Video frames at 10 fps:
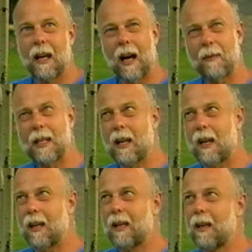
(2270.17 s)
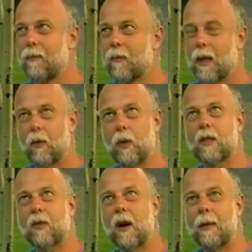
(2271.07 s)
I mean, when
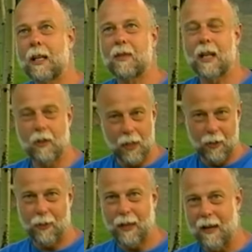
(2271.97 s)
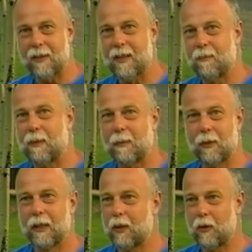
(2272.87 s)
Swami comes out and there are thousands of people there,